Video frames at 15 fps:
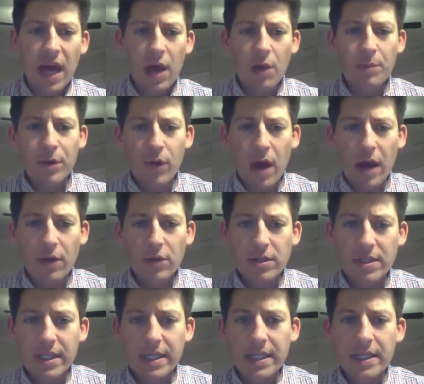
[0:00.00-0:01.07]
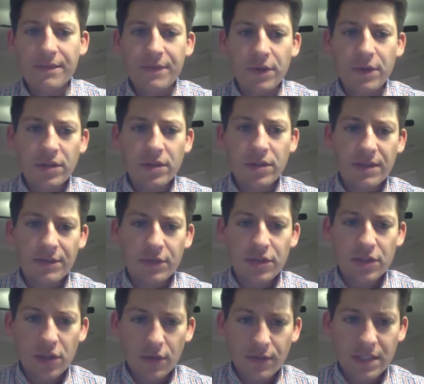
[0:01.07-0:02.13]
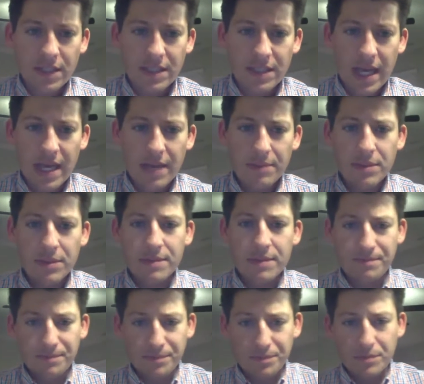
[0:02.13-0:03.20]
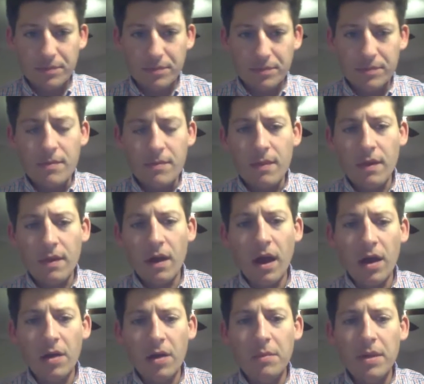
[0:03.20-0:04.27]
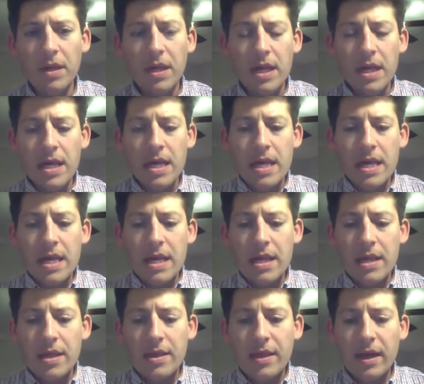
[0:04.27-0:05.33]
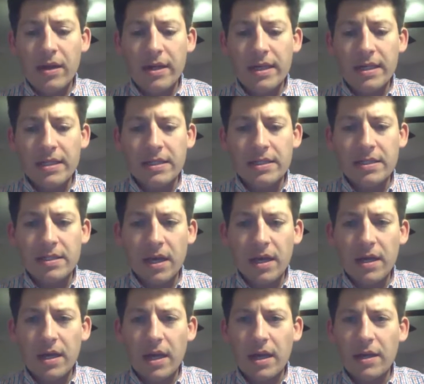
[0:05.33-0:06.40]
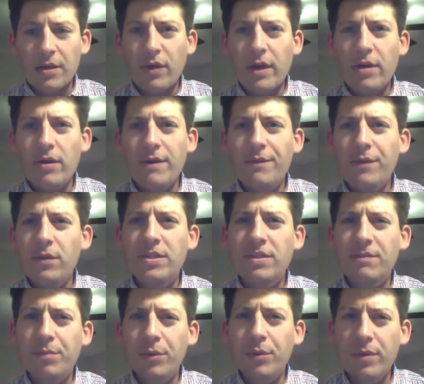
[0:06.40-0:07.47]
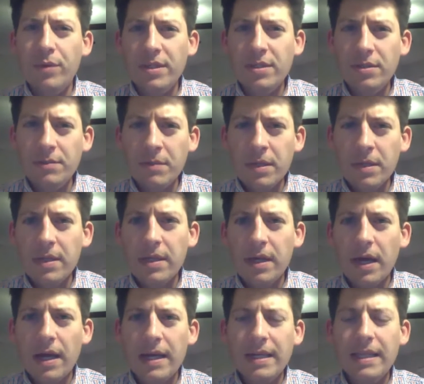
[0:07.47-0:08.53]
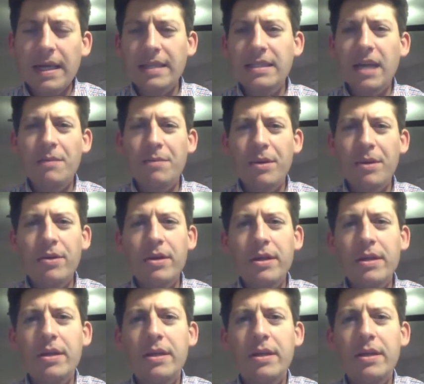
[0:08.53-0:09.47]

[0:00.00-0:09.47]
bureaucracy, Confucian civil service exams. There is a greater influence of Buddhism in that time period